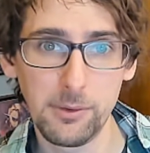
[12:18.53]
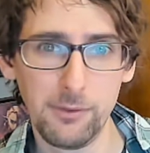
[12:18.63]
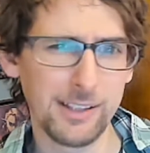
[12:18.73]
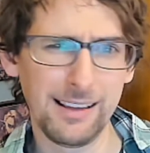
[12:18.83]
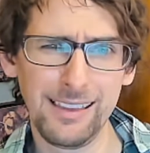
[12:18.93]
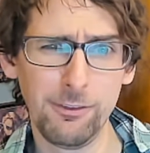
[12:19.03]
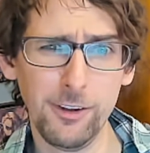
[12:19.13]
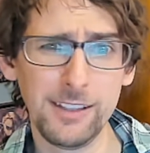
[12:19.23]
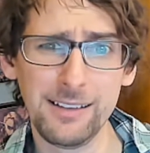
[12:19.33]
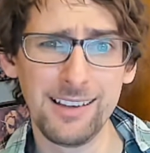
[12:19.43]
In fact, I think
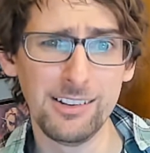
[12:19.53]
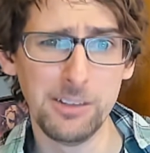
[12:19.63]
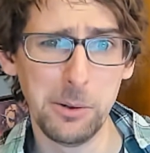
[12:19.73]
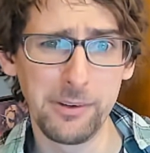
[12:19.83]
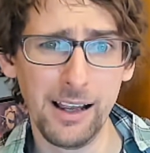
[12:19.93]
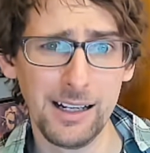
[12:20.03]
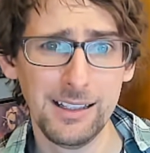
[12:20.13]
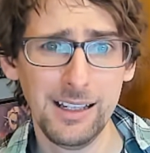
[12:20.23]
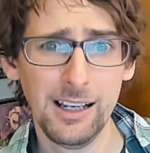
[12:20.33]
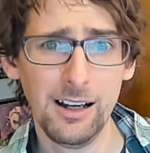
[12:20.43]
50 is on the low side.
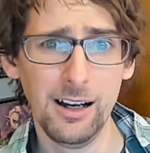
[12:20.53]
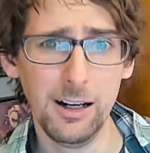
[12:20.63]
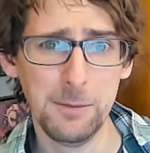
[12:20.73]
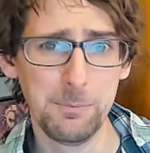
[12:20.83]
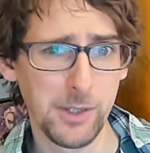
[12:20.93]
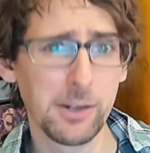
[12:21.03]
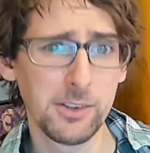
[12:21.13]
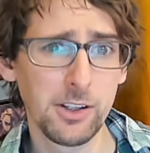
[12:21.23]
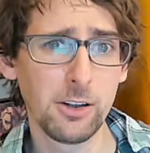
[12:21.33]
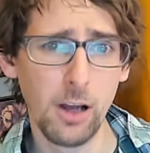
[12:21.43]

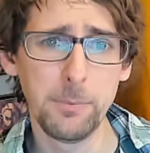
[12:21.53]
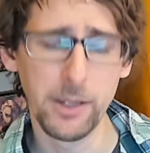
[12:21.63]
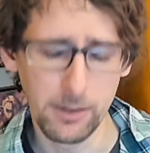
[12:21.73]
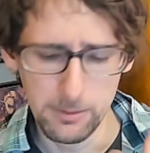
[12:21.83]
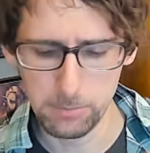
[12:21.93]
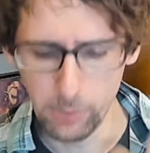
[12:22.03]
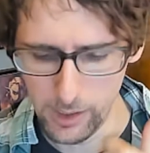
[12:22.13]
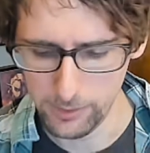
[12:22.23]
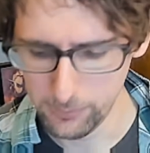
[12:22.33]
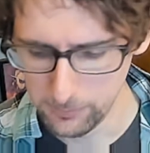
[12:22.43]
They're up there in
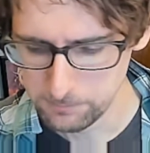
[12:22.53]
price.